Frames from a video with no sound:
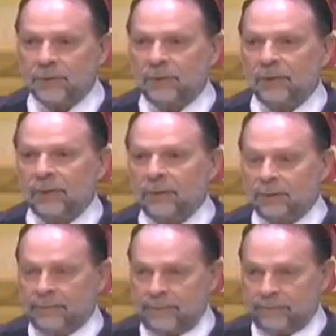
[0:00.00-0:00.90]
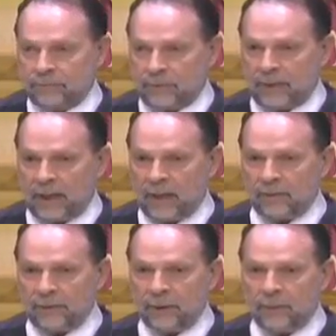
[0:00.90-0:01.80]
you.
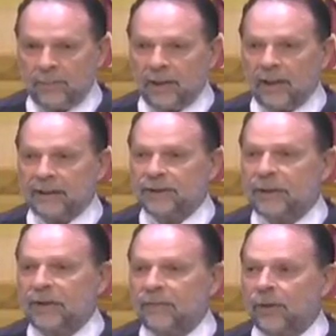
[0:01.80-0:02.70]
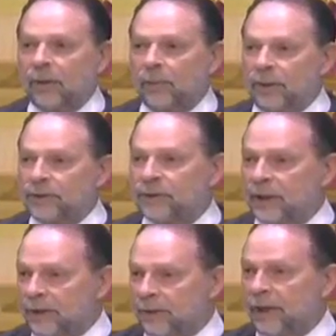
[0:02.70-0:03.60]
Now, you can be like Steve Irwin and
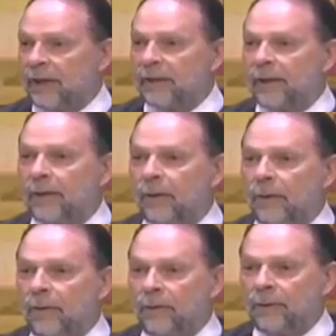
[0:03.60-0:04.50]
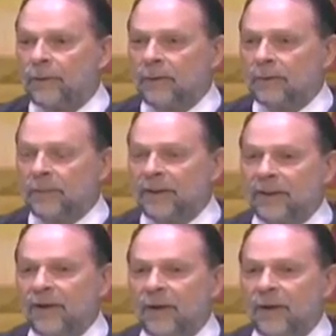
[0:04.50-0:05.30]
stick your head in that hole. But,